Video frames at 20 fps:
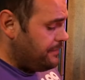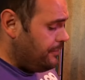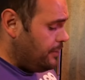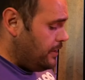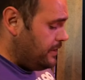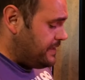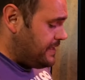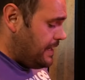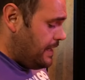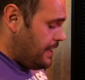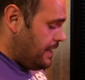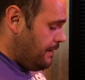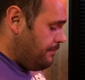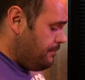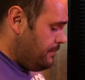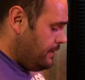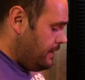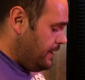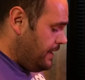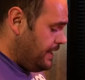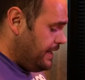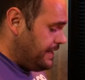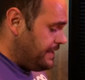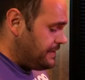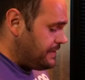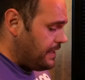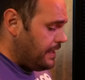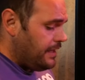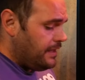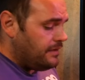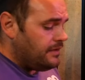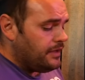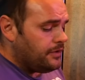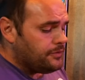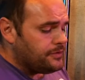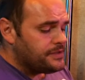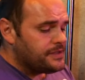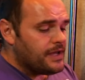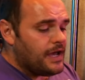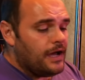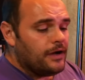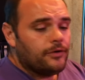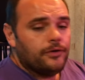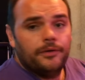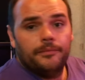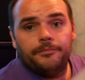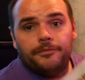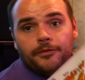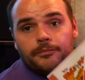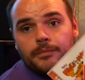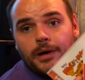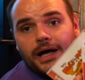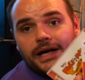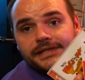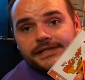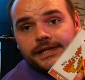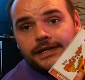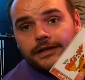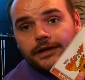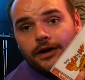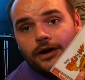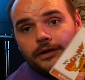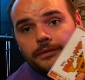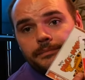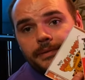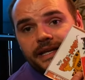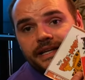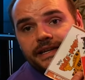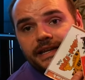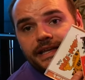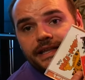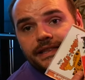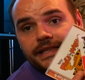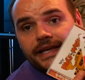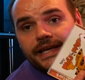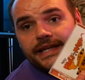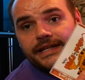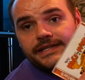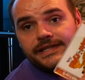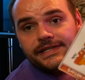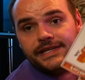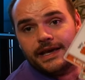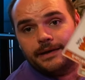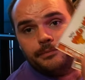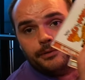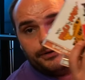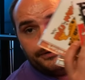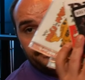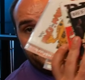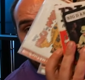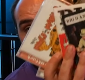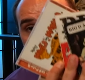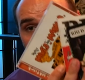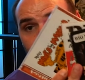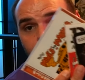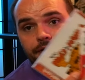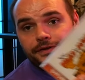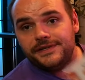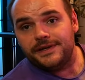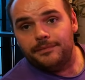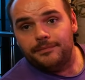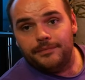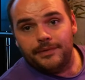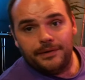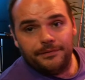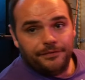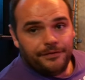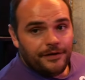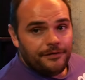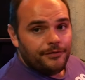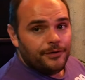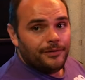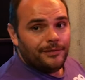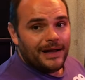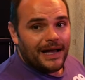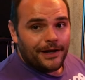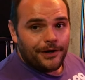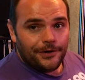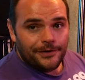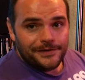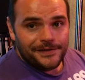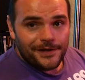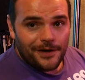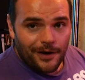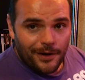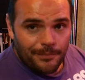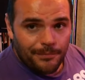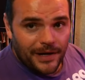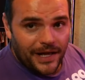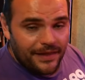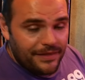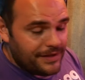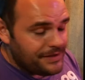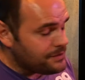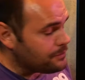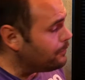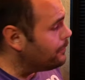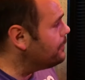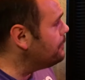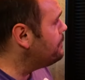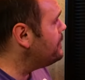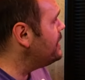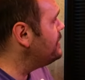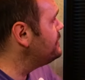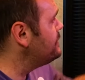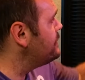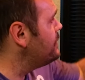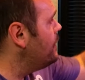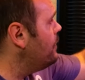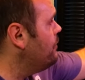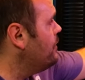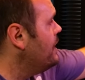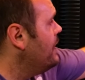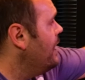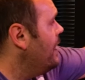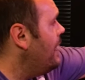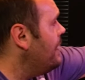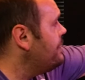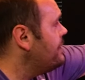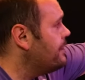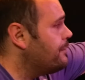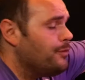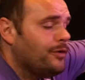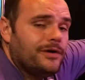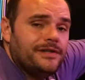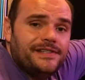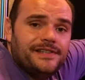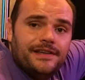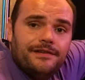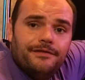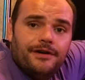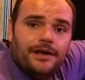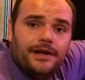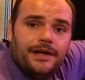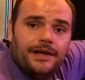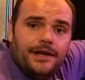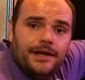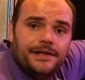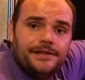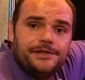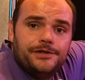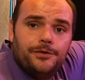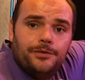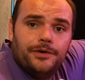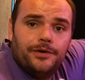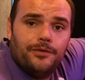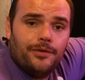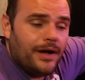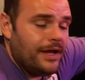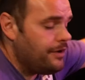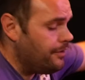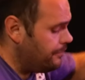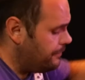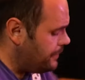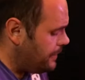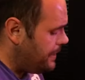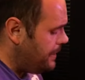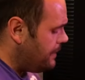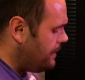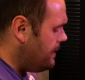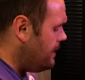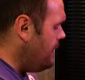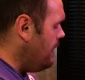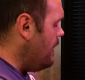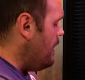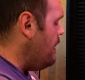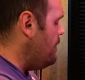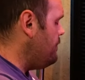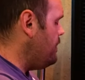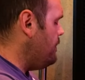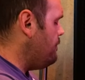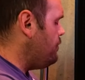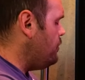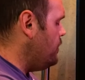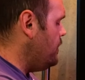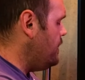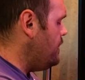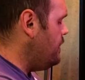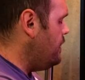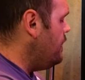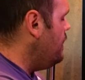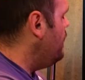of all time is a little ska group from Boston called Big D and the Kids Table. Now, some of my favorite records are by this group, and so I think Warren Zevon is doing great over here. I'm going to put